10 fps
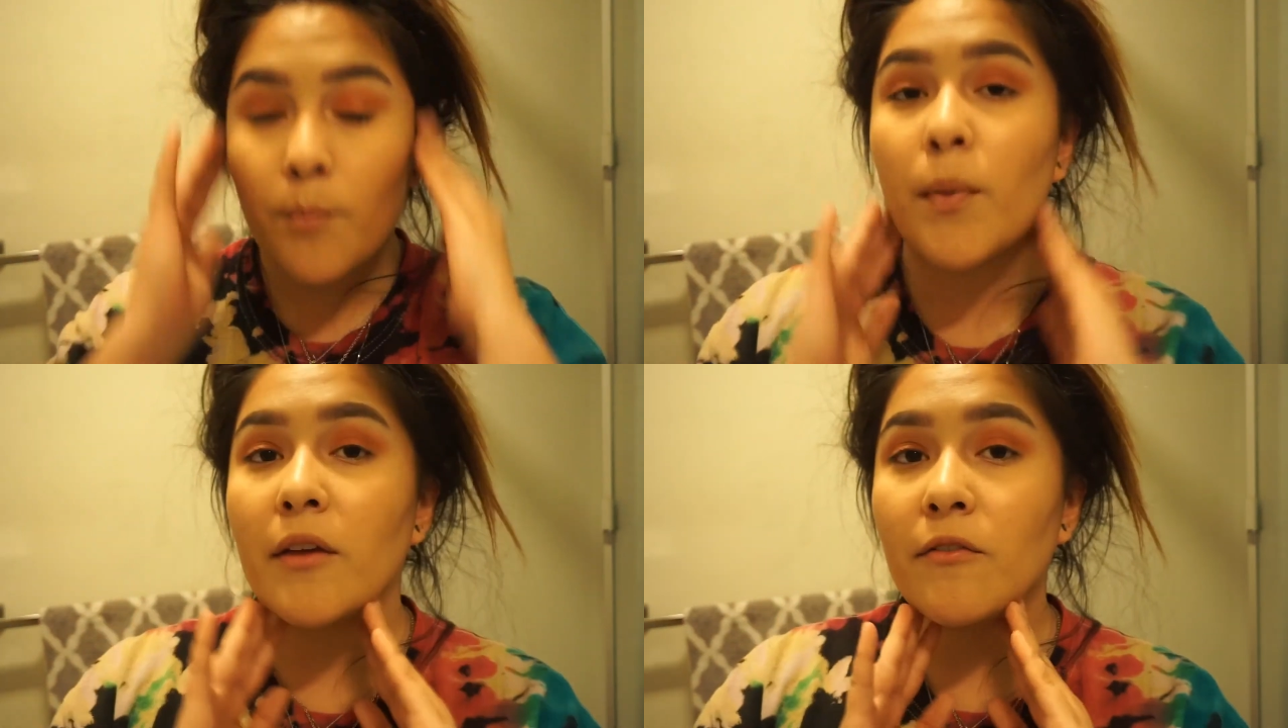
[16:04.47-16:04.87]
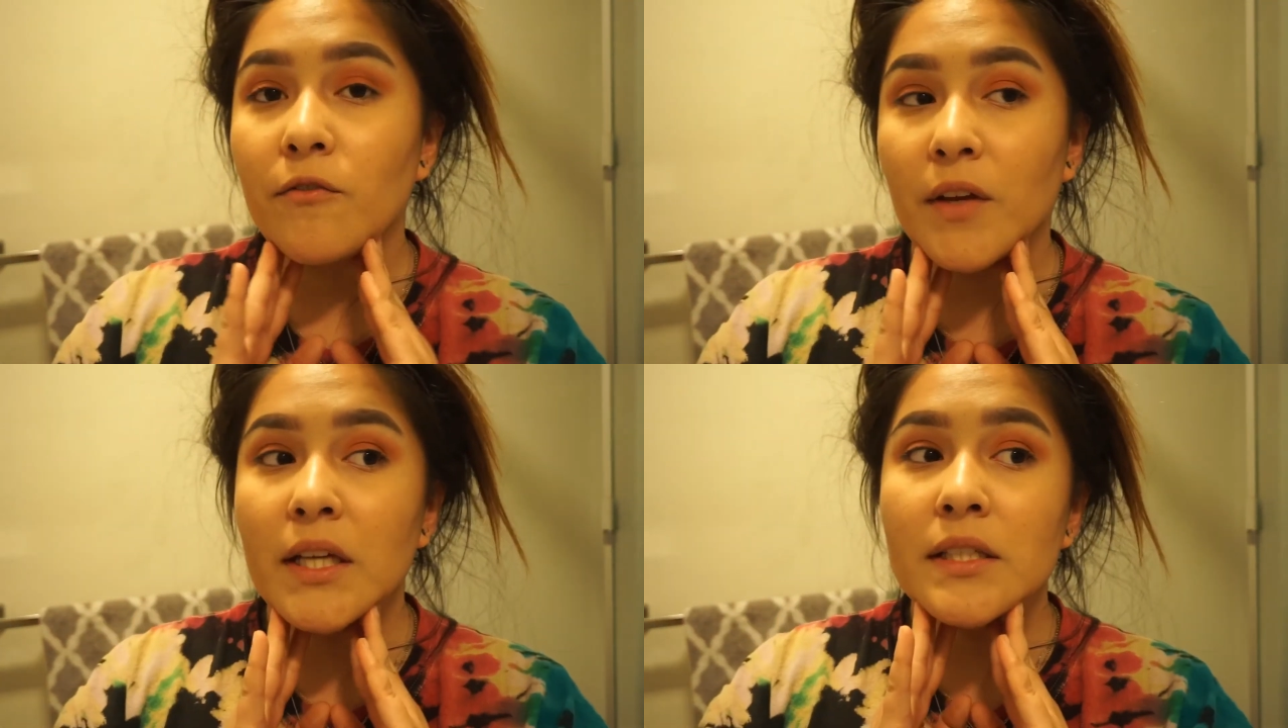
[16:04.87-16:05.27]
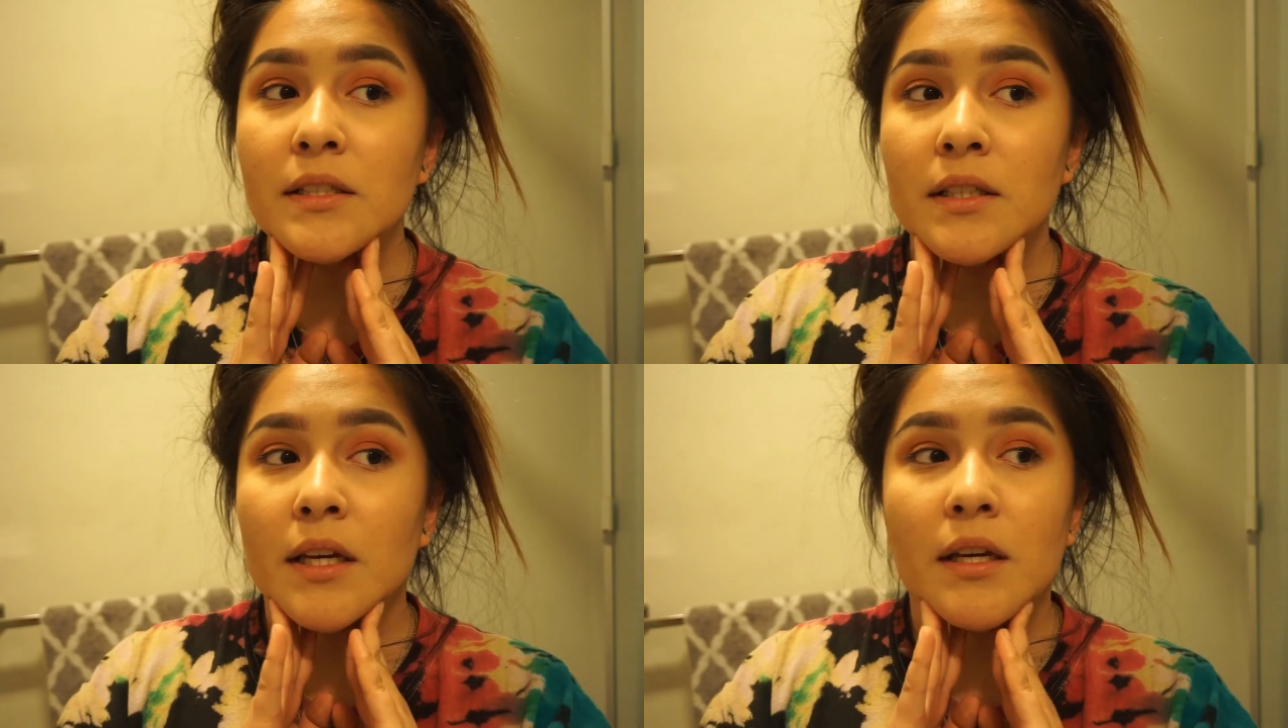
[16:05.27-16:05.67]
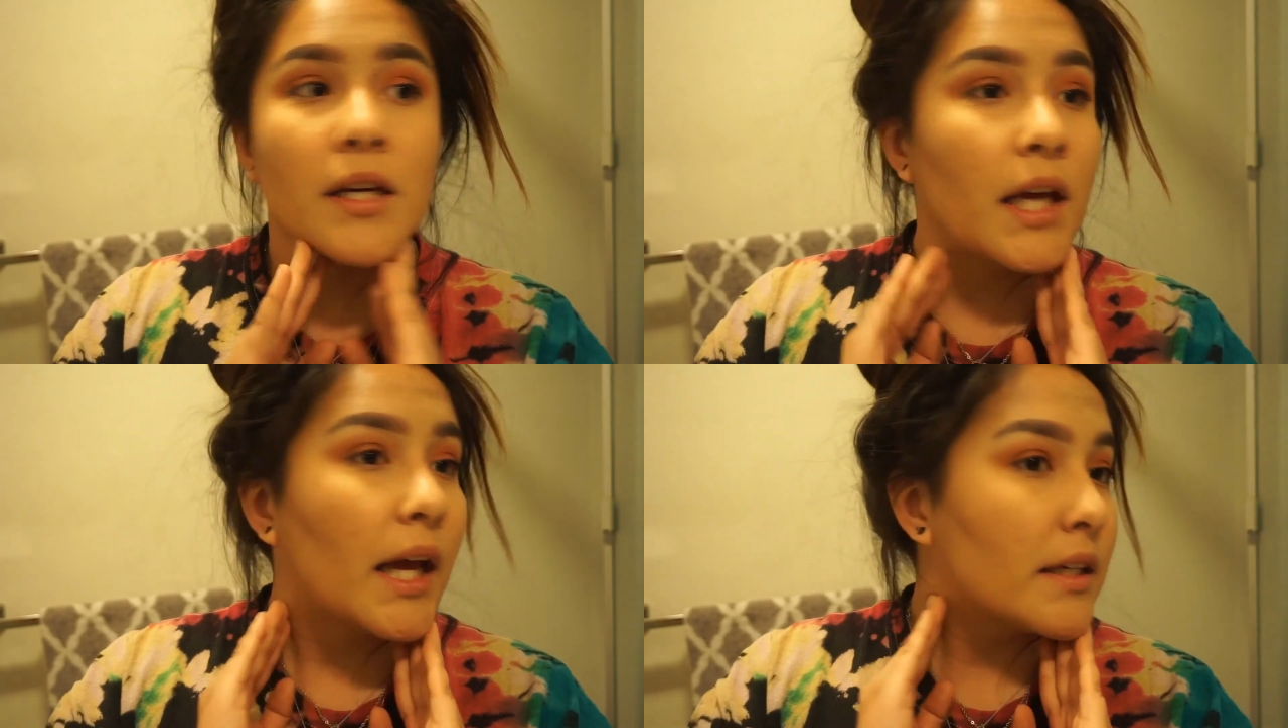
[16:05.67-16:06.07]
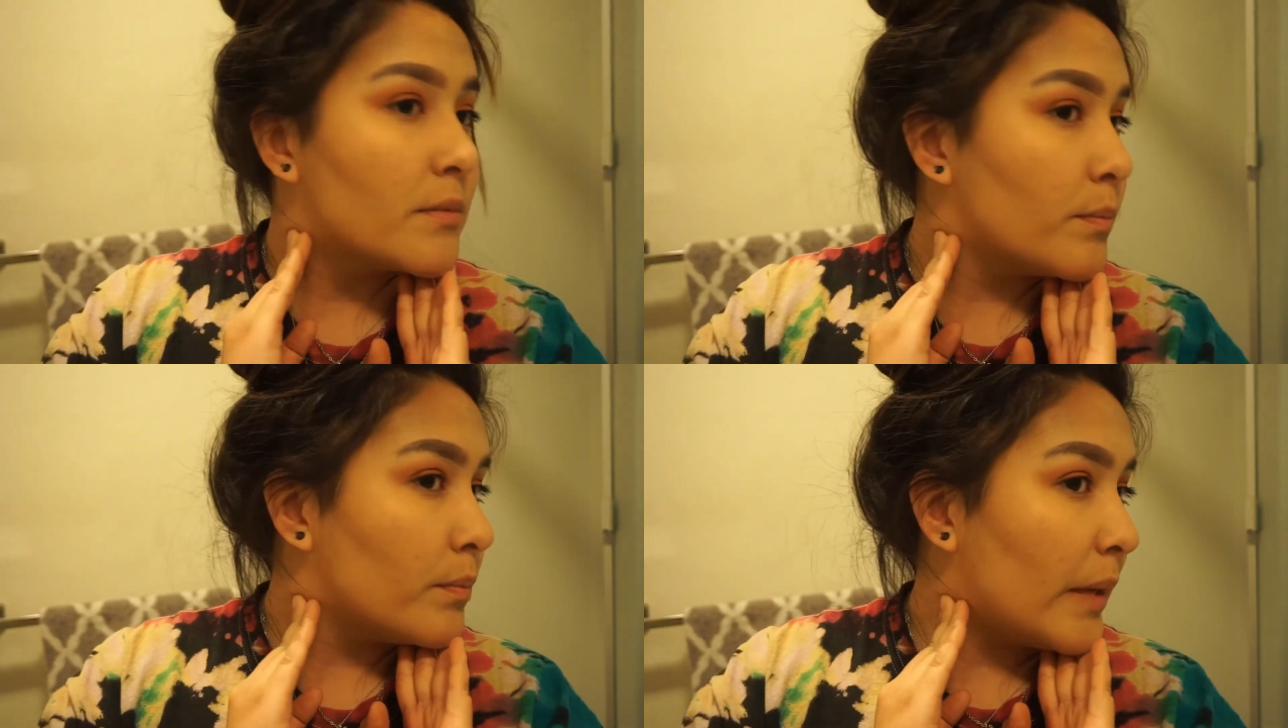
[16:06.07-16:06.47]
My face has
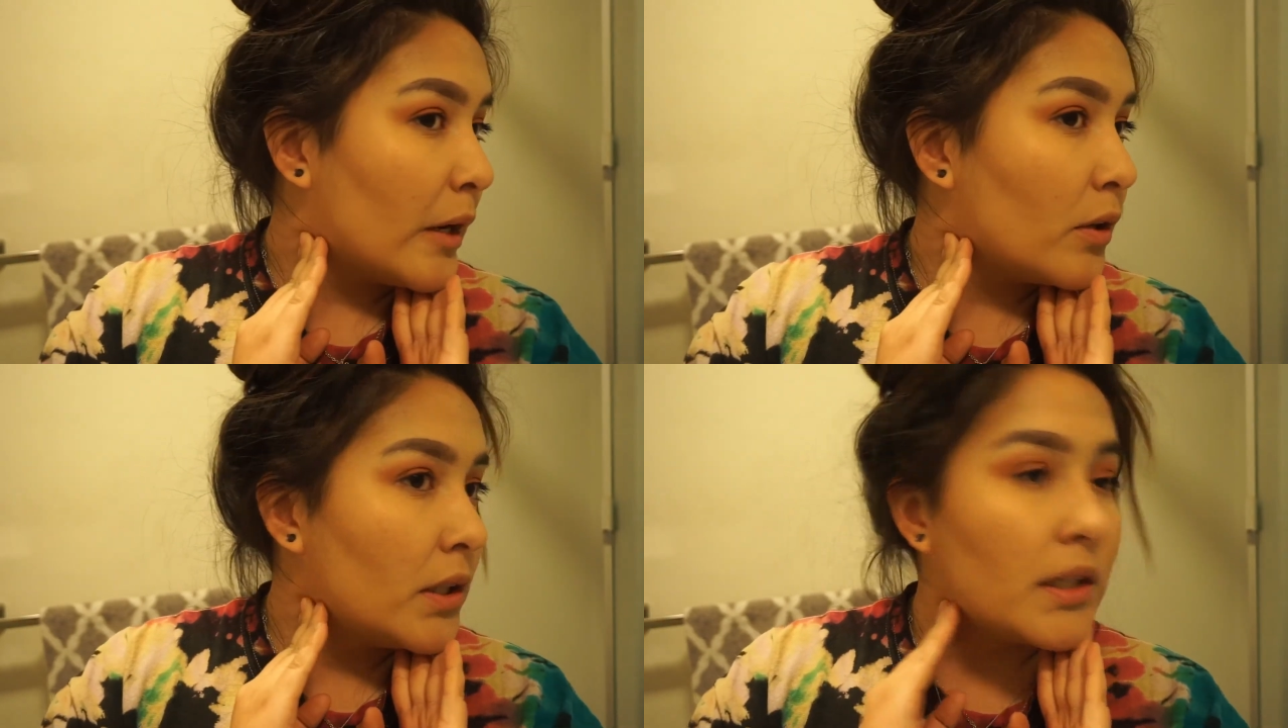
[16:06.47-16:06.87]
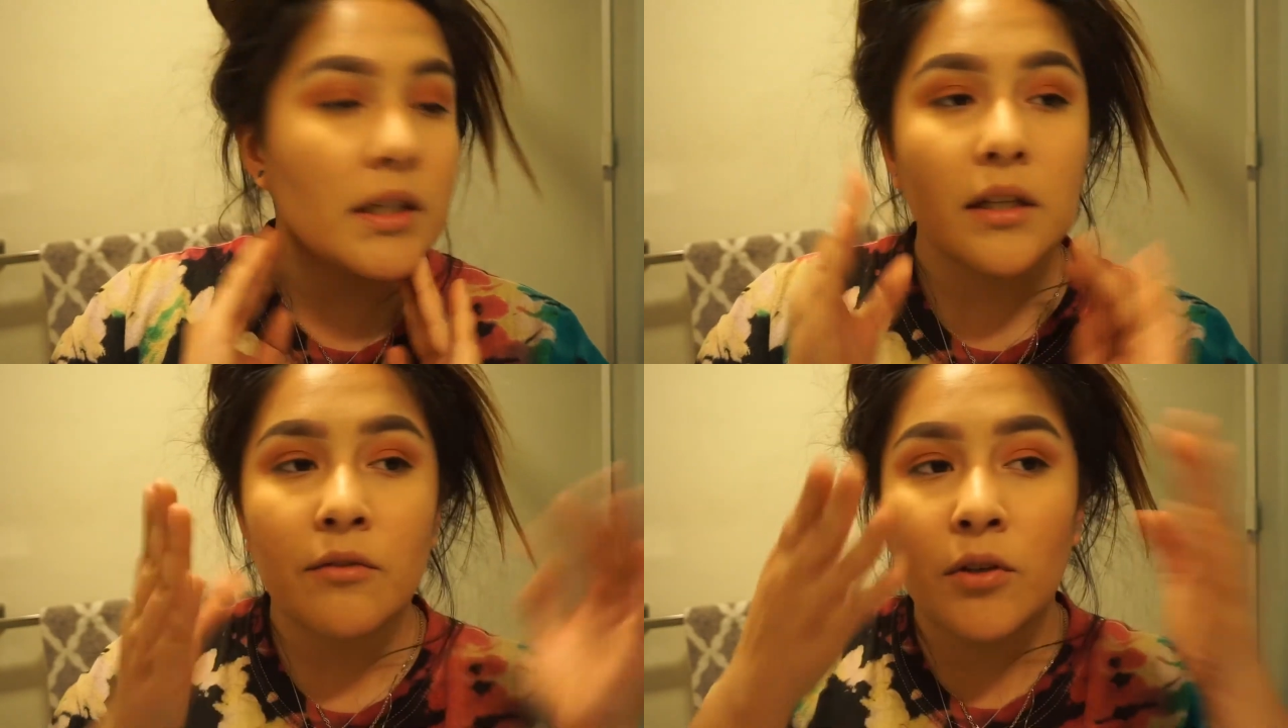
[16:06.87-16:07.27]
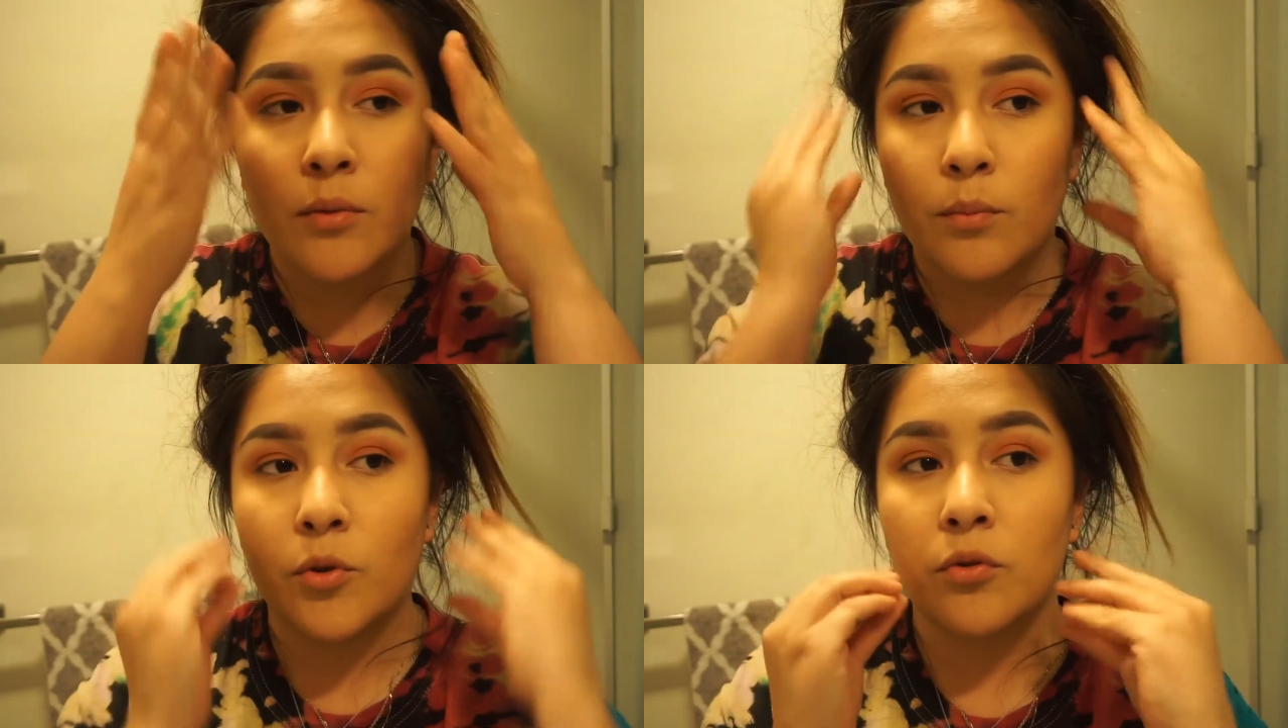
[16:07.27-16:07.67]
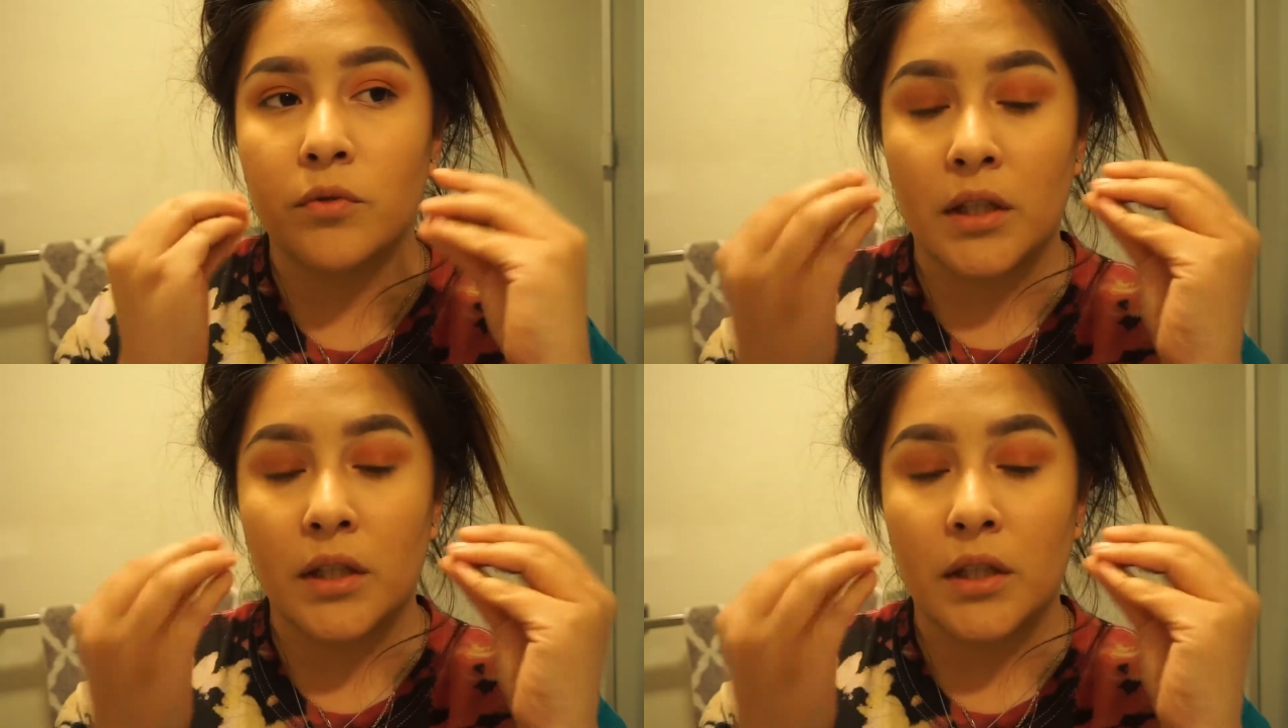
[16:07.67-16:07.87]
barely even moved,